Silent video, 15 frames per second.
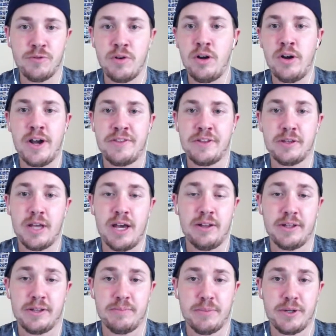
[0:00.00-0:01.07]
I think I
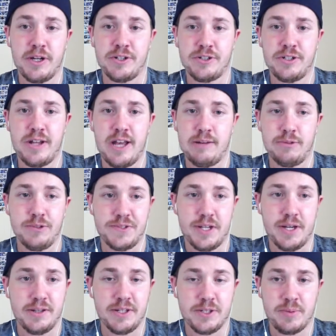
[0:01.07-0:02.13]
like McCutchen-Hamill's
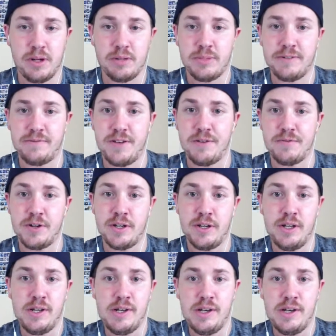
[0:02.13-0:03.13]
side. That's probably my favorite.